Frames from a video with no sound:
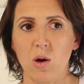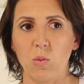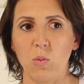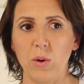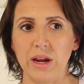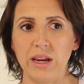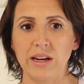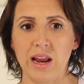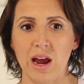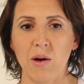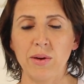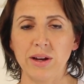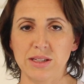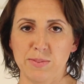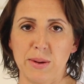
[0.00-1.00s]
we
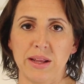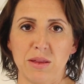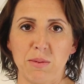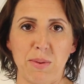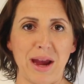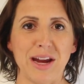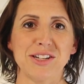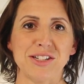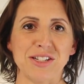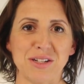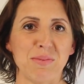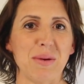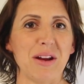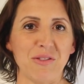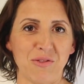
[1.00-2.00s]
now expect the patient
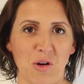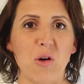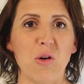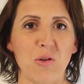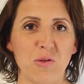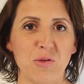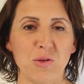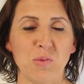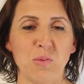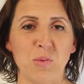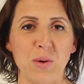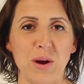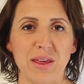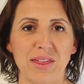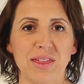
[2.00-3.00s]
to be involved
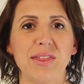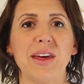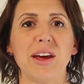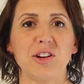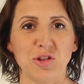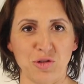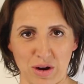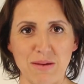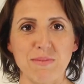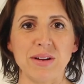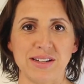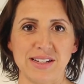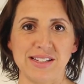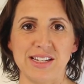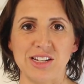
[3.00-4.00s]
with their
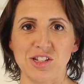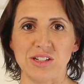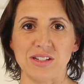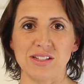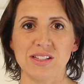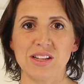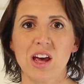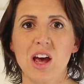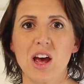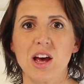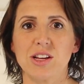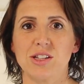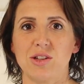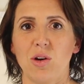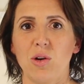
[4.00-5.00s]
treatment decisions.
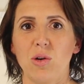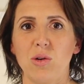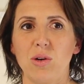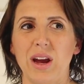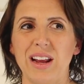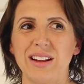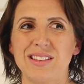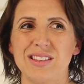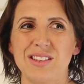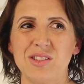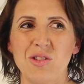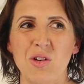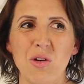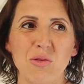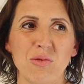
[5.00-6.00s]
So it's
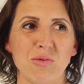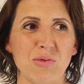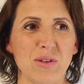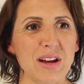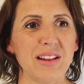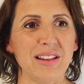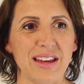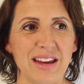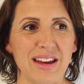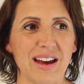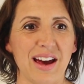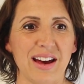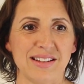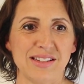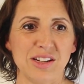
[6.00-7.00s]
not really
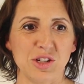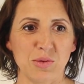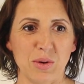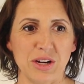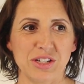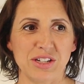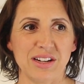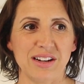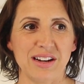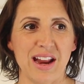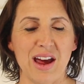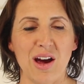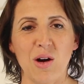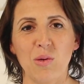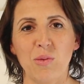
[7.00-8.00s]
a situation
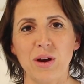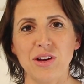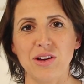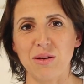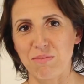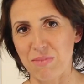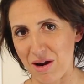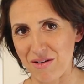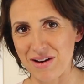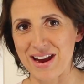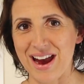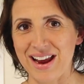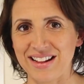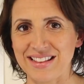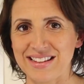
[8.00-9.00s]
now where you can bury
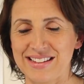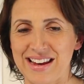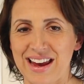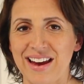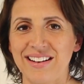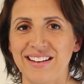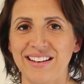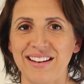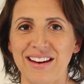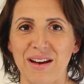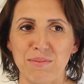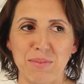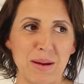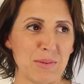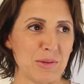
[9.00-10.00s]
your head in the sand and
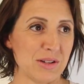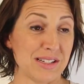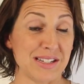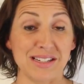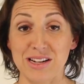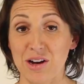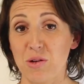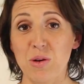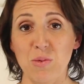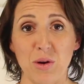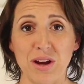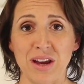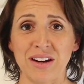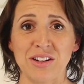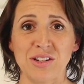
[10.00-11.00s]
get people just to tell you
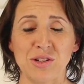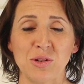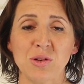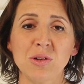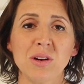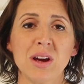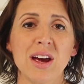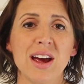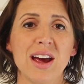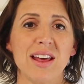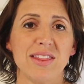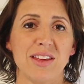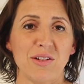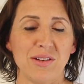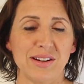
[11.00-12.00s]
what you're going to do.
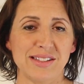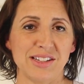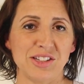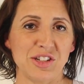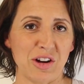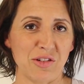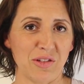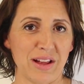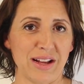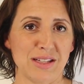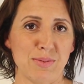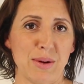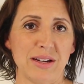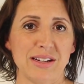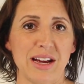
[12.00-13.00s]
There is a general
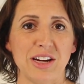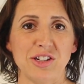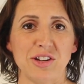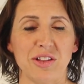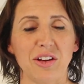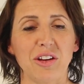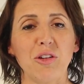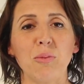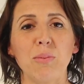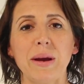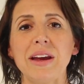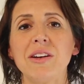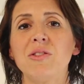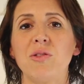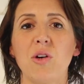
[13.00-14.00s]
expectation that you'll
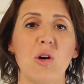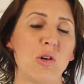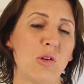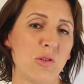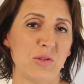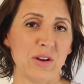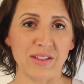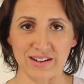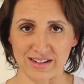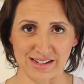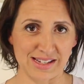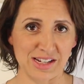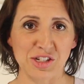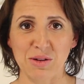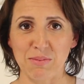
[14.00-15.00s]
be involved in the
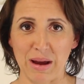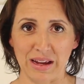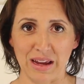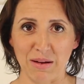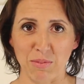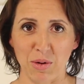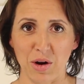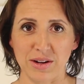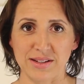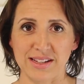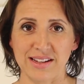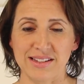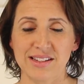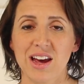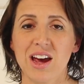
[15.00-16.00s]
decision-making
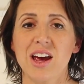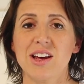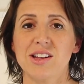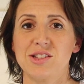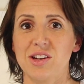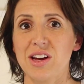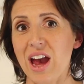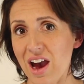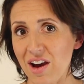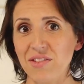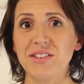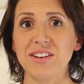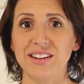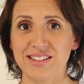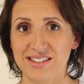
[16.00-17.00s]
process. So you
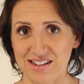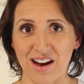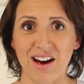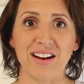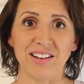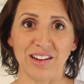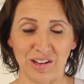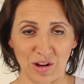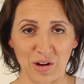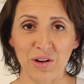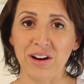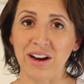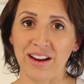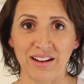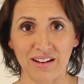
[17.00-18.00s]
have to start
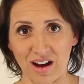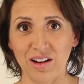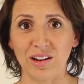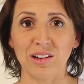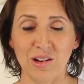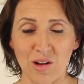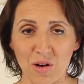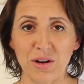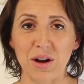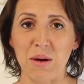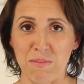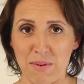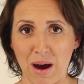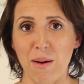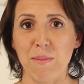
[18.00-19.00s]
learning a lot
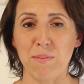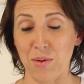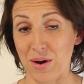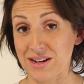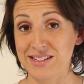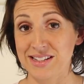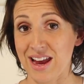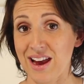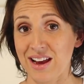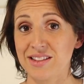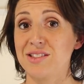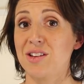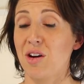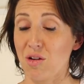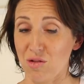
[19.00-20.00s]
about breast
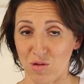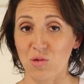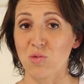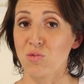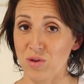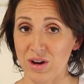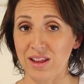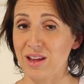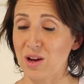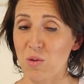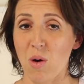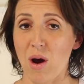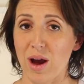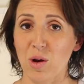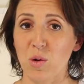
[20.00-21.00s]
cancer really
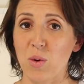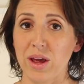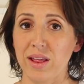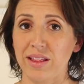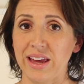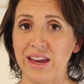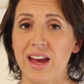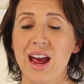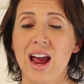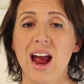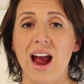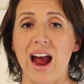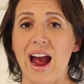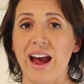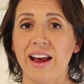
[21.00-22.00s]
quite quickly.
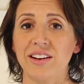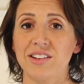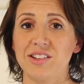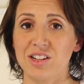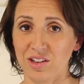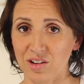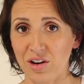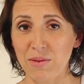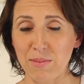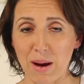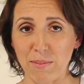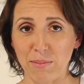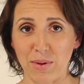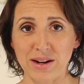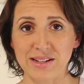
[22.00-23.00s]
And to learn
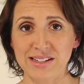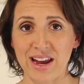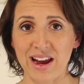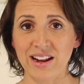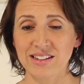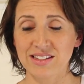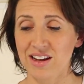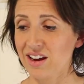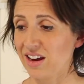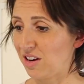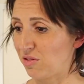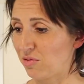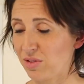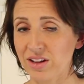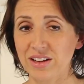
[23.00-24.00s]
about breast cancer in
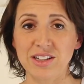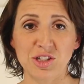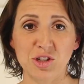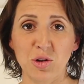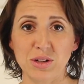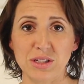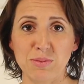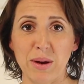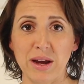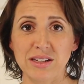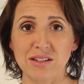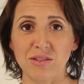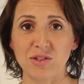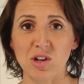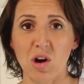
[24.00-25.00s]
a really short
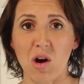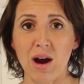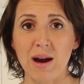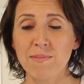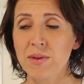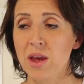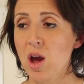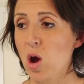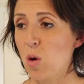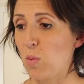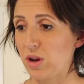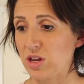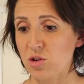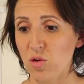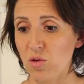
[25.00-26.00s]
space of time,
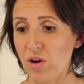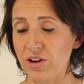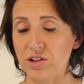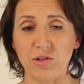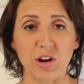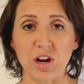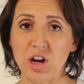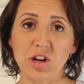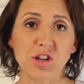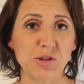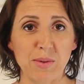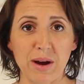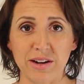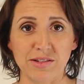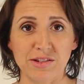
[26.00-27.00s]
when you're under a huge
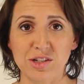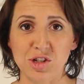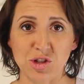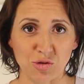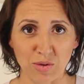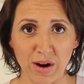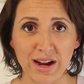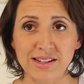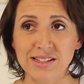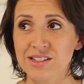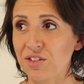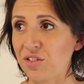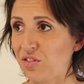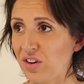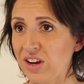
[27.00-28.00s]
amount of
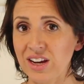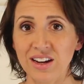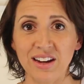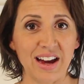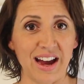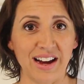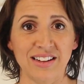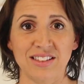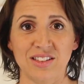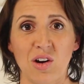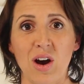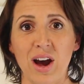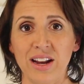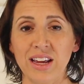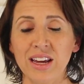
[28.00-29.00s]
stress, fear,
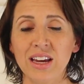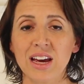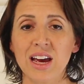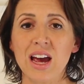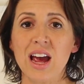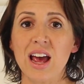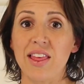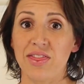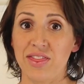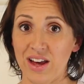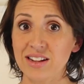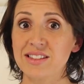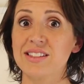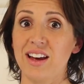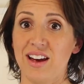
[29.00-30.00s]
anxiety,
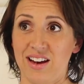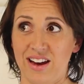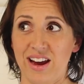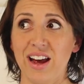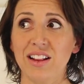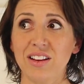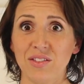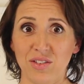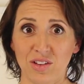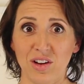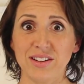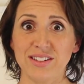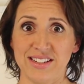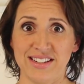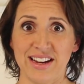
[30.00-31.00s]
that's a hell of a
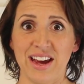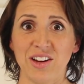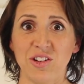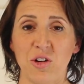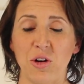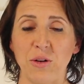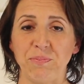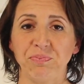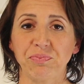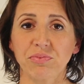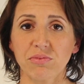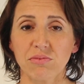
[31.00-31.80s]
lot to take on.